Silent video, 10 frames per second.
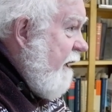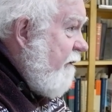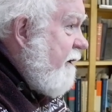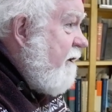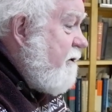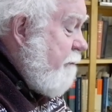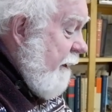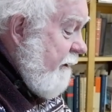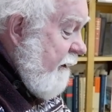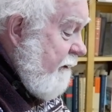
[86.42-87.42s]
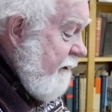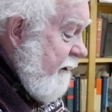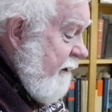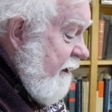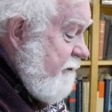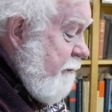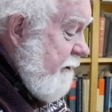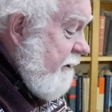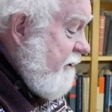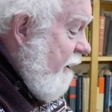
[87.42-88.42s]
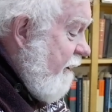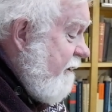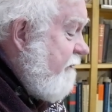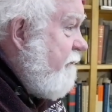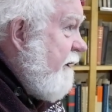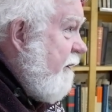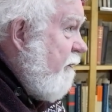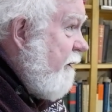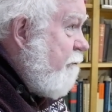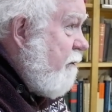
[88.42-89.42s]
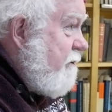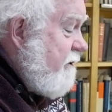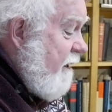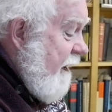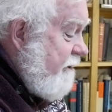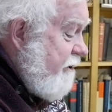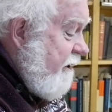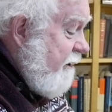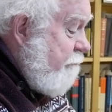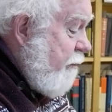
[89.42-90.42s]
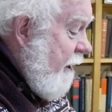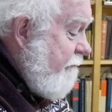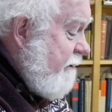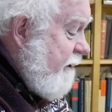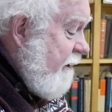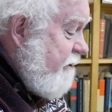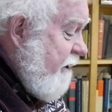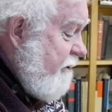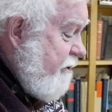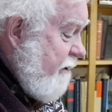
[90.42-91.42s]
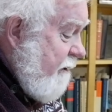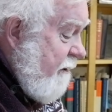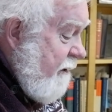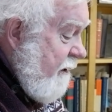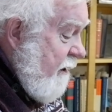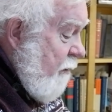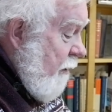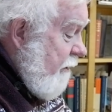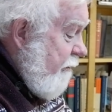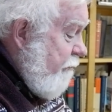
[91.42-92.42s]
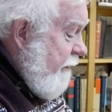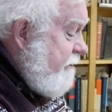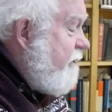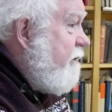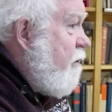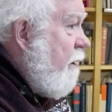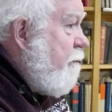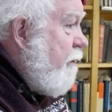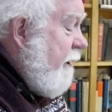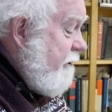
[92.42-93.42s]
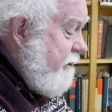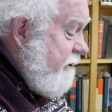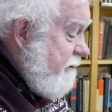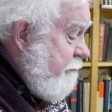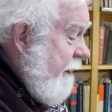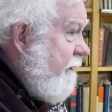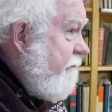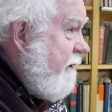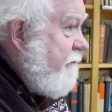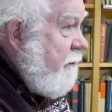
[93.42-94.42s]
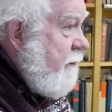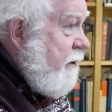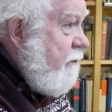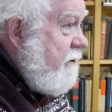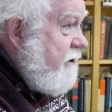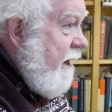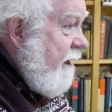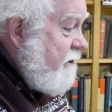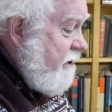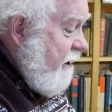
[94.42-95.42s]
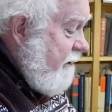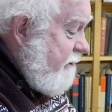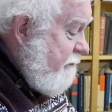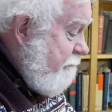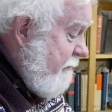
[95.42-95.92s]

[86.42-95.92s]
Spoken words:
healthcare spending has been the target of neoliberal slashing and privatization, while the rich and corporations benefit from huge tax cuts.